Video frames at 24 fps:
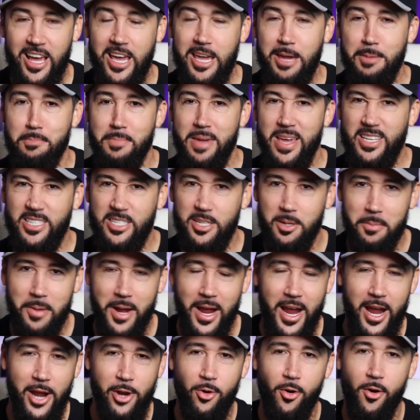He meets him
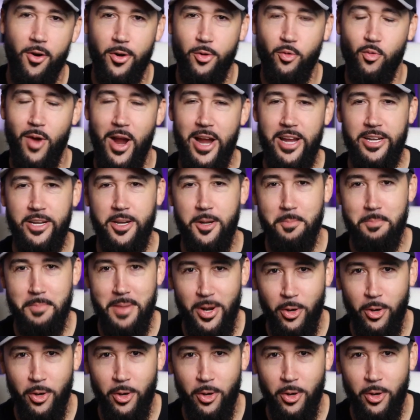head on right in the